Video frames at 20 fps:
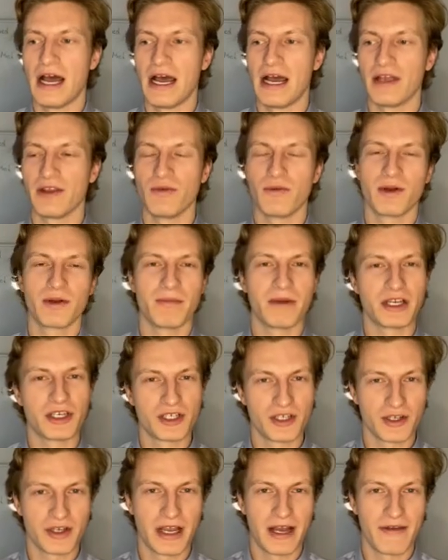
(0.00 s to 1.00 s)
You want to make
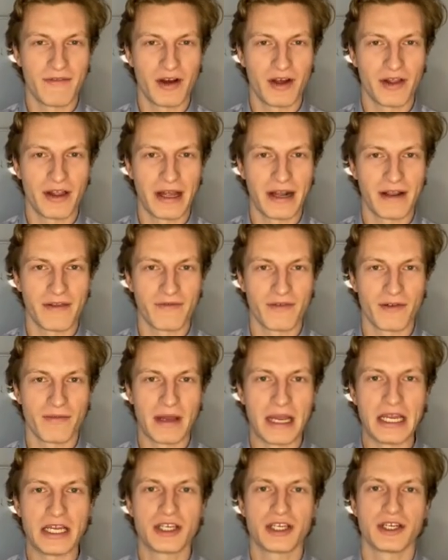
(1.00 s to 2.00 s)
sure you have all that
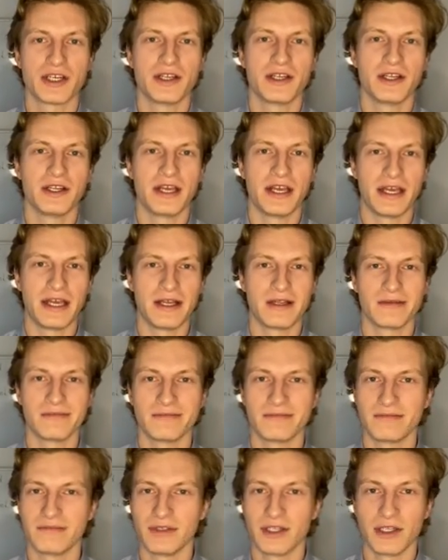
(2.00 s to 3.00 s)
information. And,
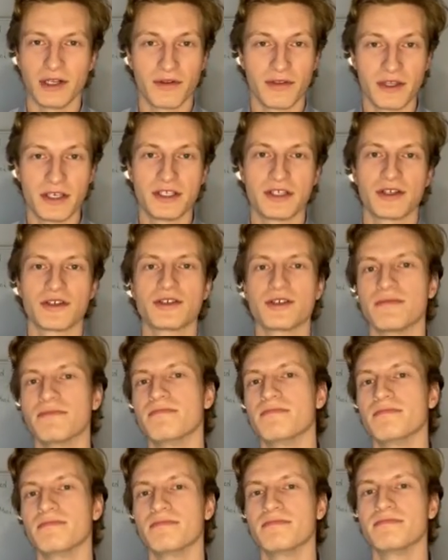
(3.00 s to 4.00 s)
these are
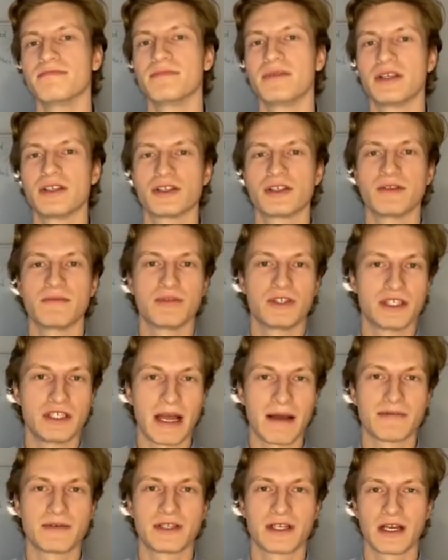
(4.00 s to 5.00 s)
some
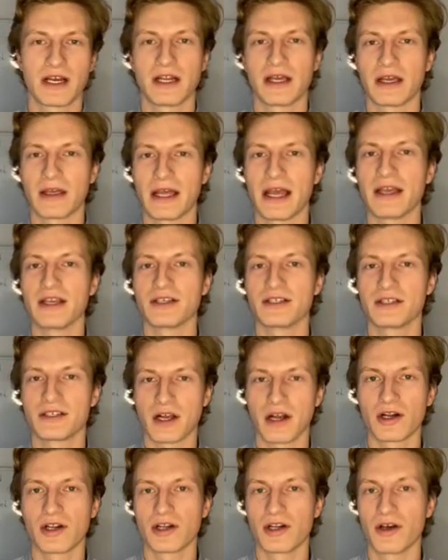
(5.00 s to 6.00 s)
steps to kind of get you
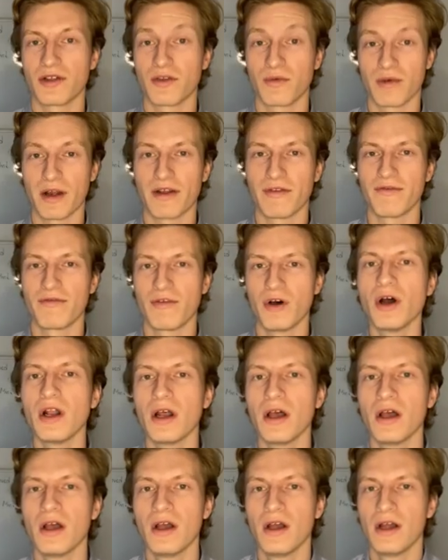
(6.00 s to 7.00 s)
started on the right foot.
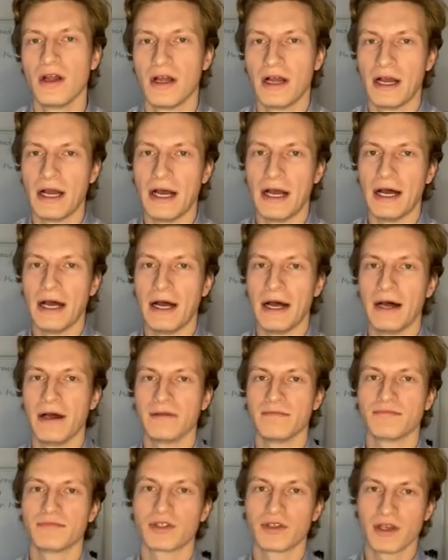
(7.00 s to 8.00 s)

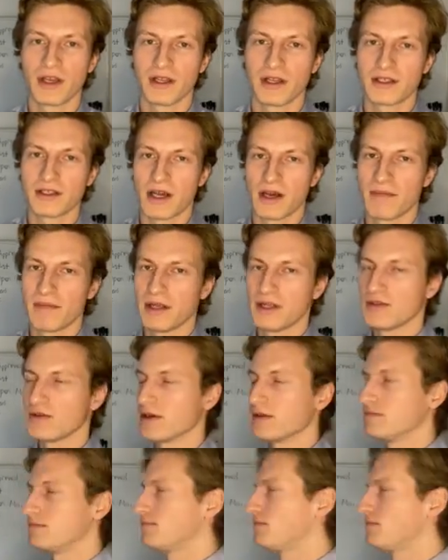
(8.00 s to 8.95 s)
Let's hop into it.